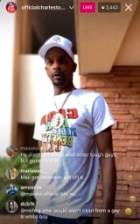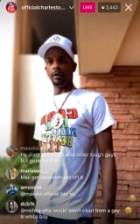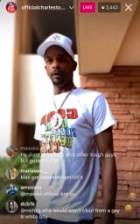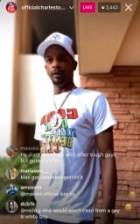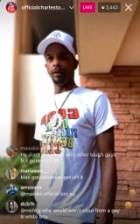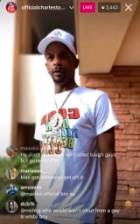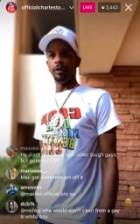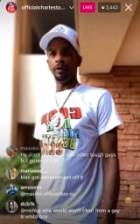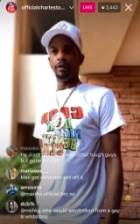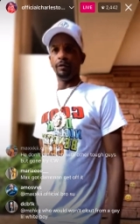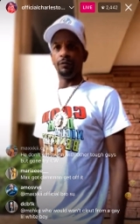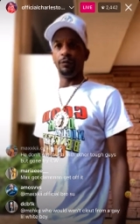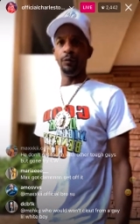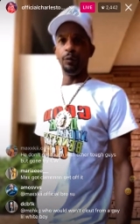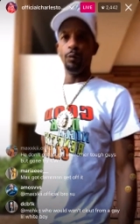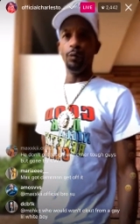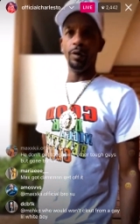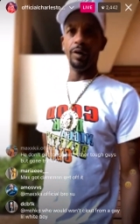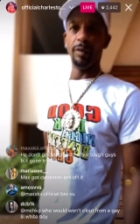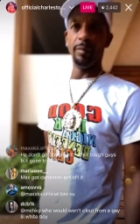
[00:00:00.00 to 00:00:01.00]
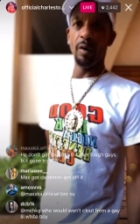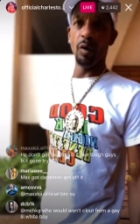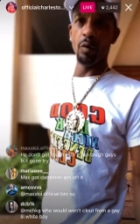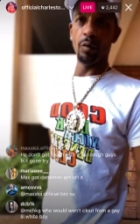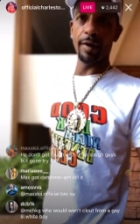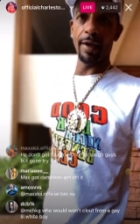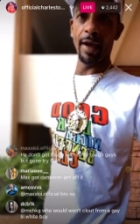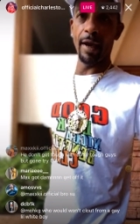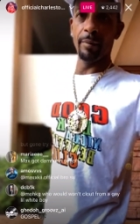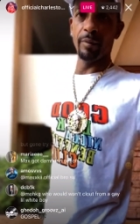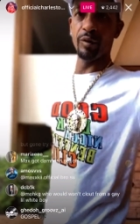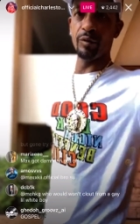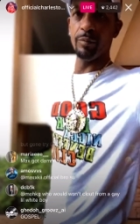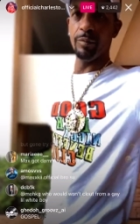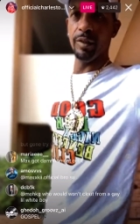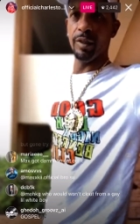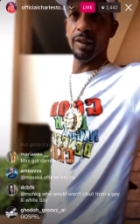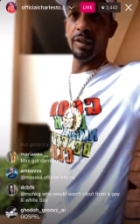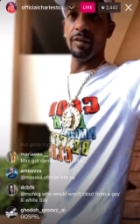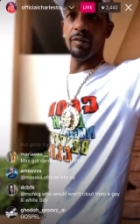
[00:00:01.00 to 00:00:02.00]
Uh, few of them old camels,
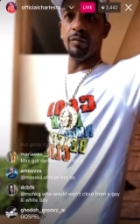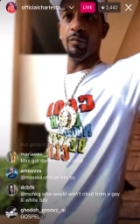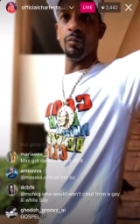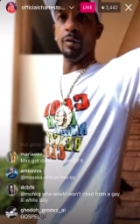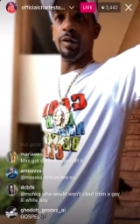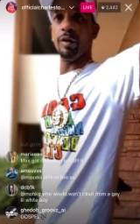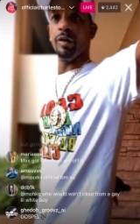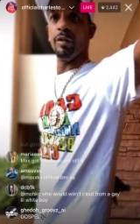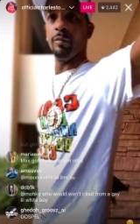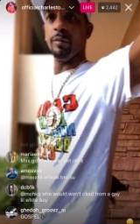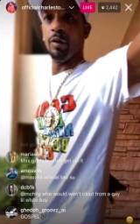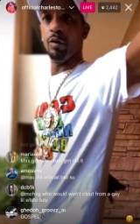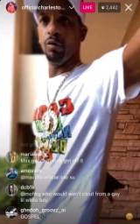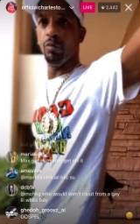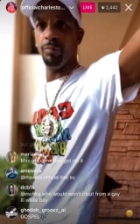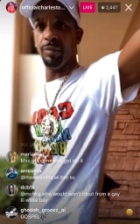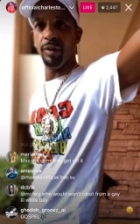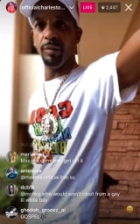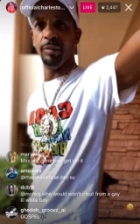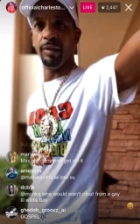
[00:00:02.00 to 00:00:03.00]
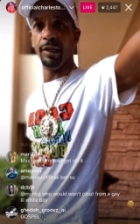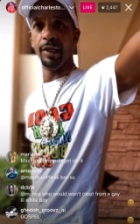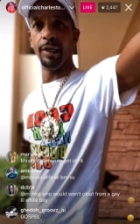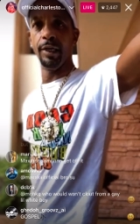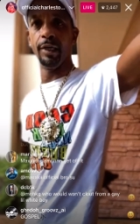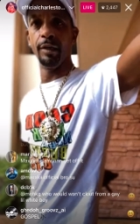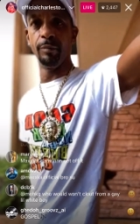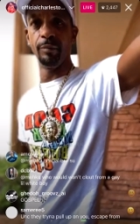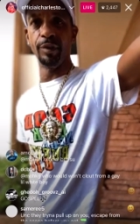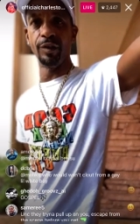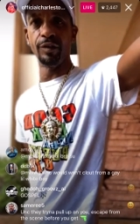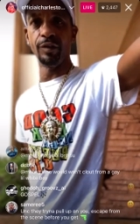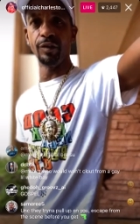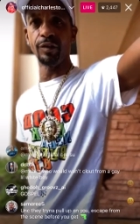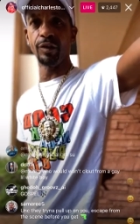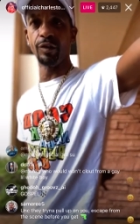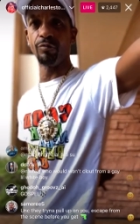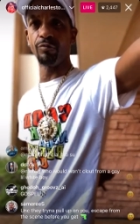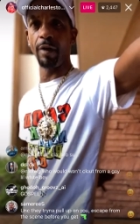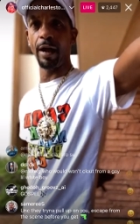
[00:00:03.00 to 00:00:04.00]
me and one of them old BBL
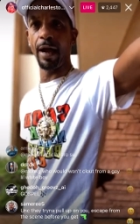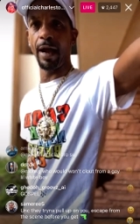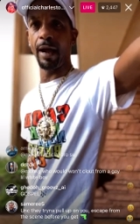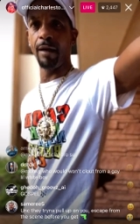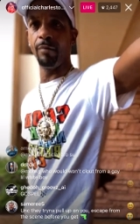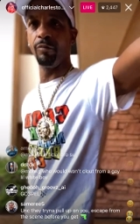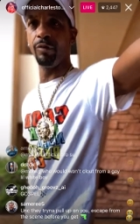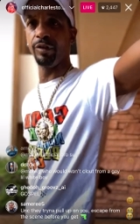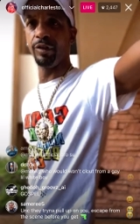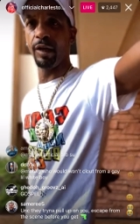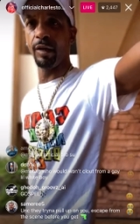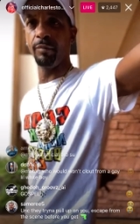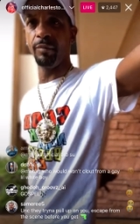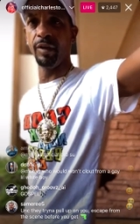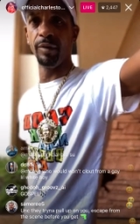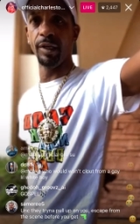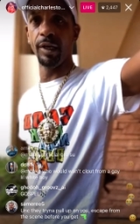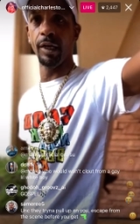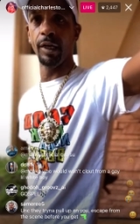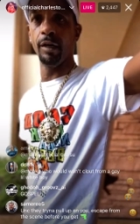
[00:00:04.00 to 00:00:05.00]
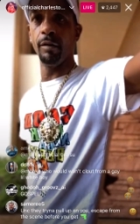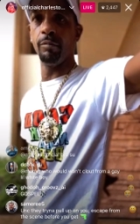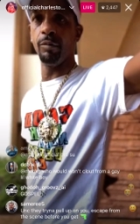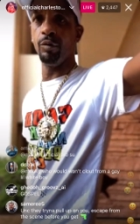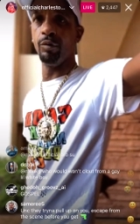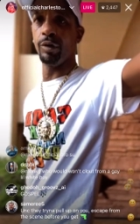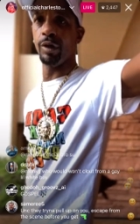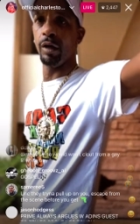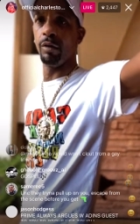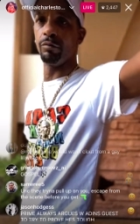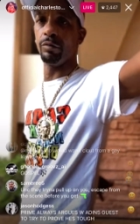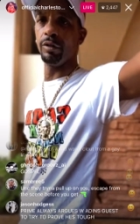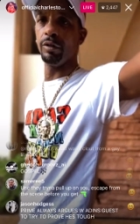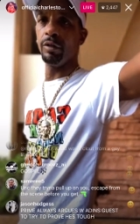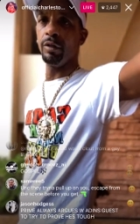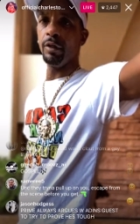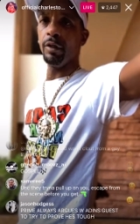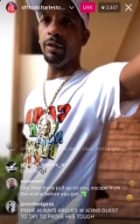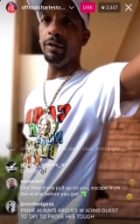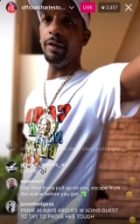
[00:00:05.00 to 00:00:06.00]
bitches can ride with that BBL booty
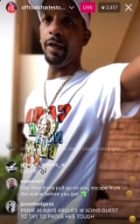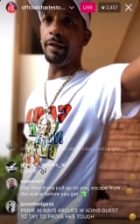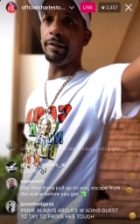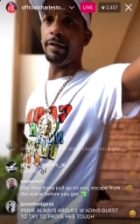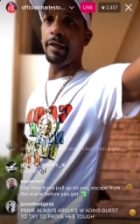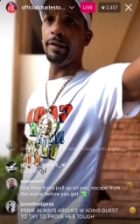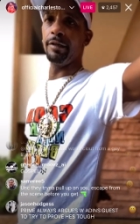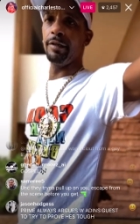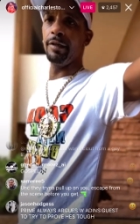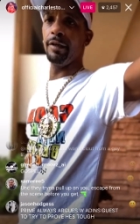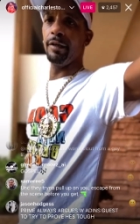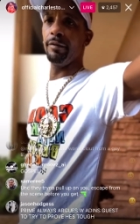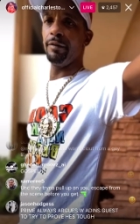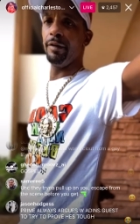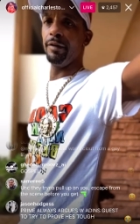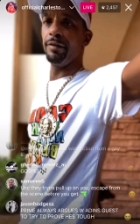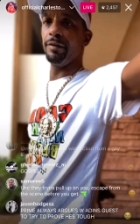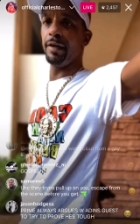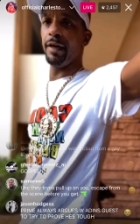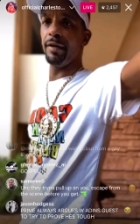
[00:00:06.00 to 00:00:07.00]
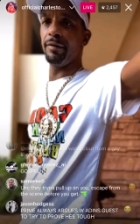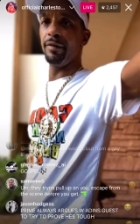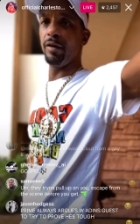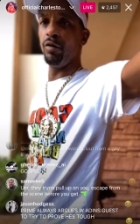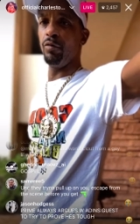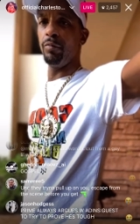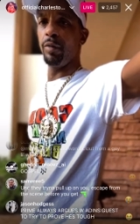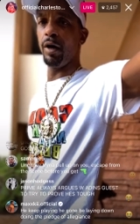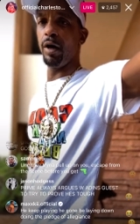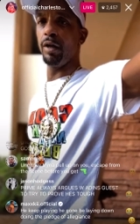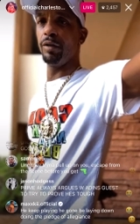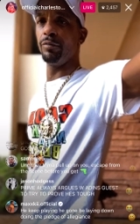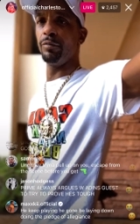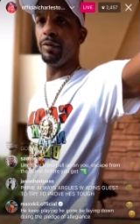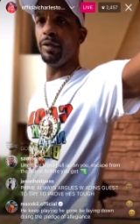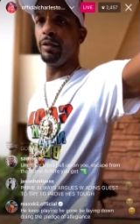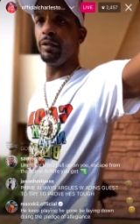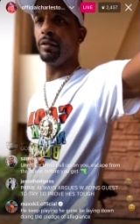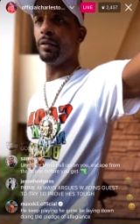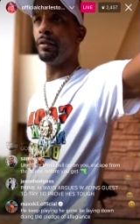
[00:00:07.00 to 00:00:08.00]
on it. Like that, yeah. Other than that, don't
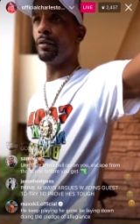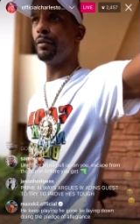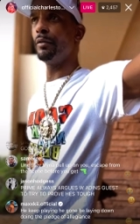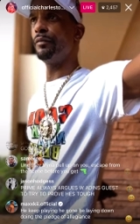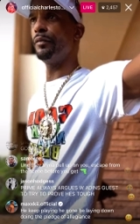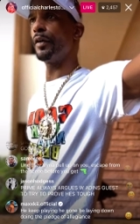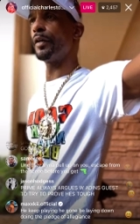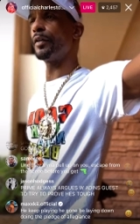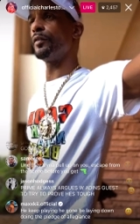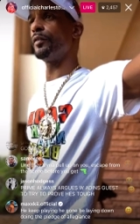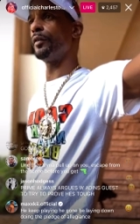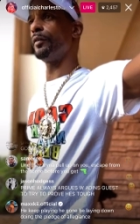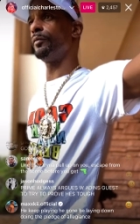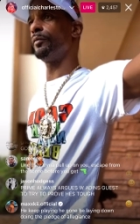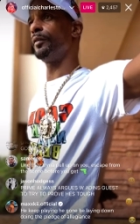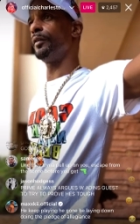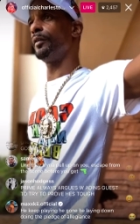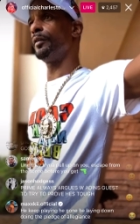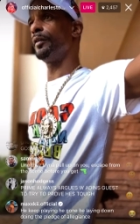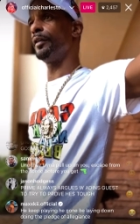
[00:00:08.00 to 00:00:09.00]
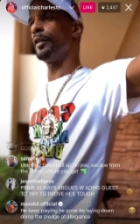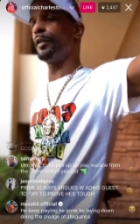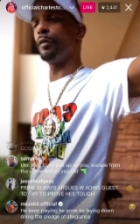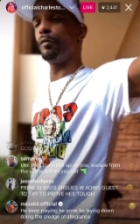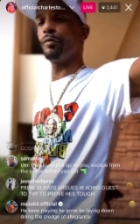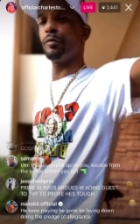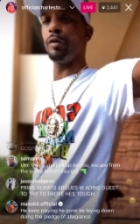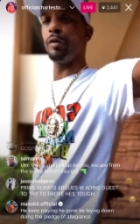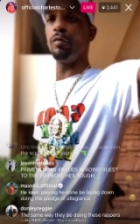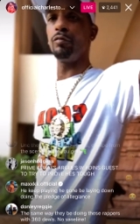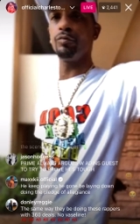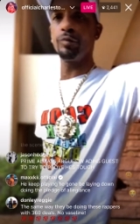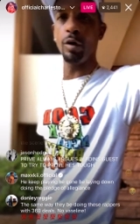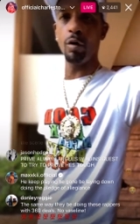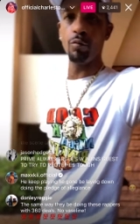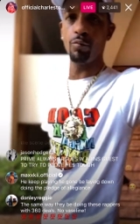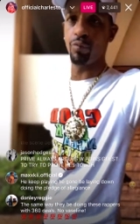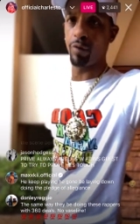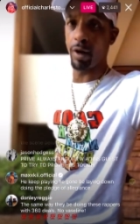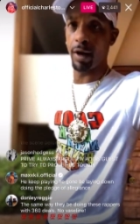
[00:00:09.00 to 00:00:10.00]
bother me. Fuck it, yeah, yeah. Don't,
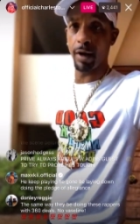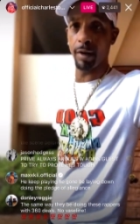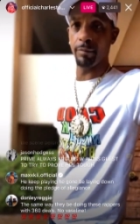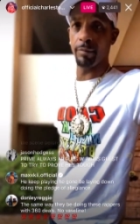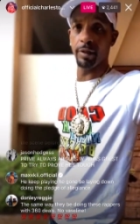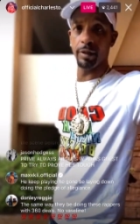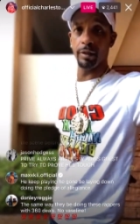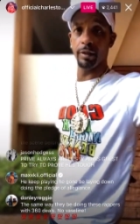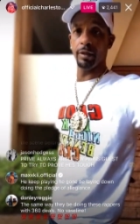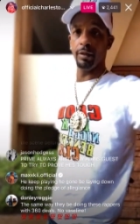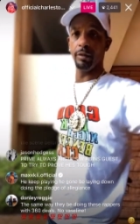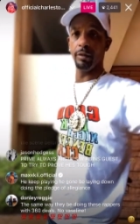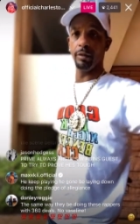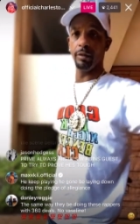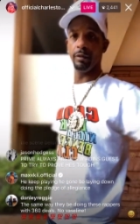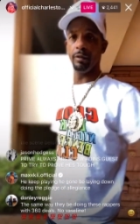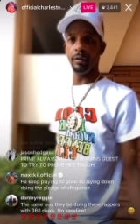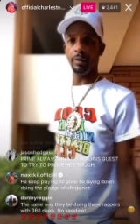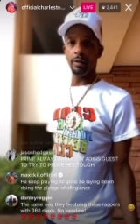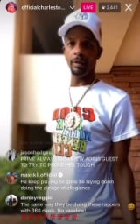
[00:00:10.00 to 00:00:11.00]
don't, don't prime me, nigga.